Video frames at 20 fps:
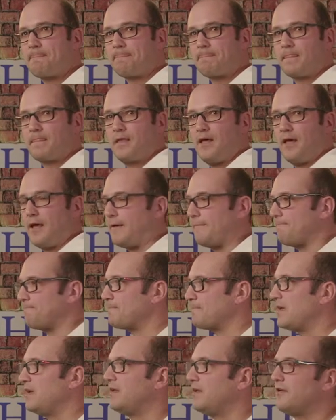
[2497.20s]
Okay?
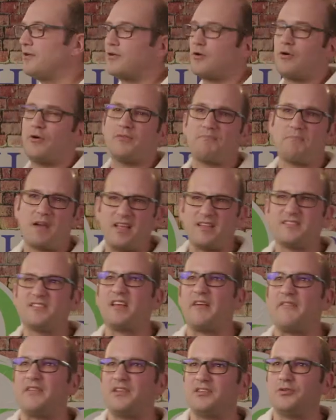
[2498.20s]
They're going about
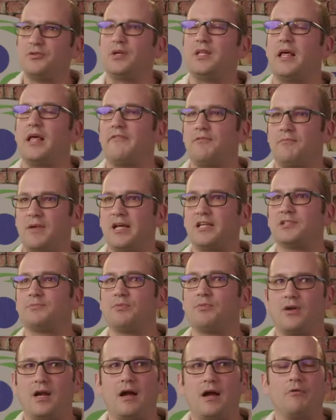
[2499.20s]
7 to 11 miles
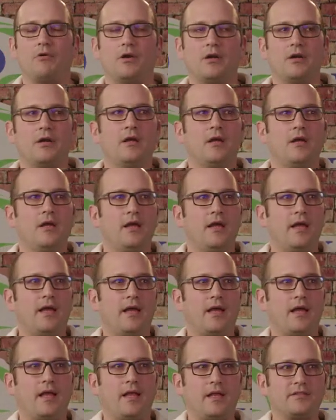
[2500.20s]
per hour.
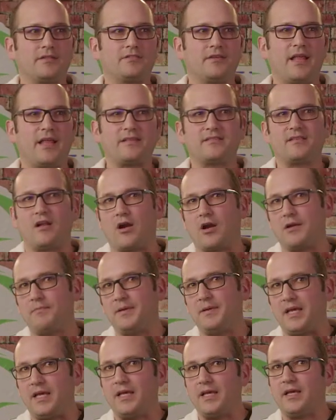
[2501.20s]
And so that's an
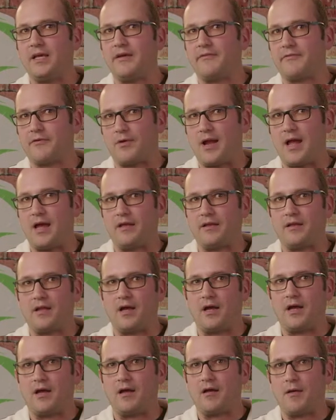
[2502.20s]
RPE of around
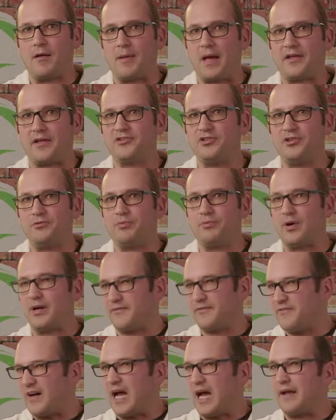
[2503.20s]
uh, about
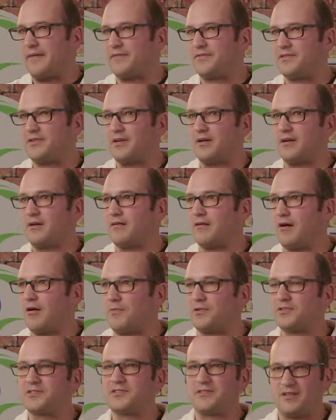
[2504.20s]
2.5 to
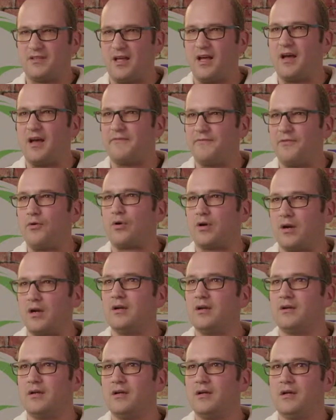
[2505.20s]
almost uh, 4.
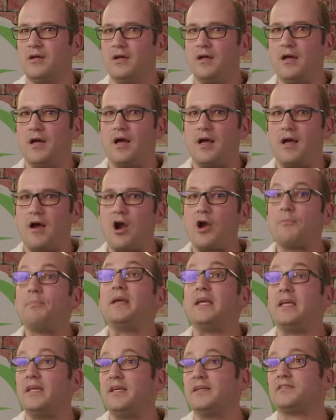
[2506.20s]
Uh,
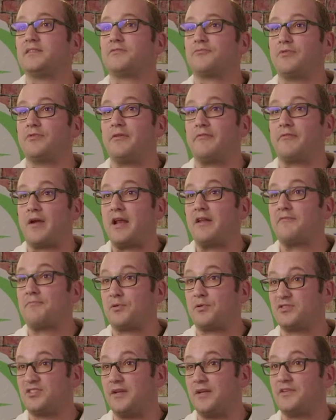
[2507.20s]
RPE is rate of
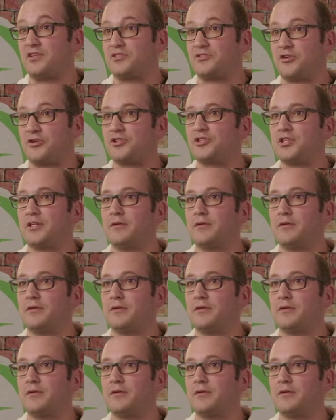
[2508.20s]
perceived exertion.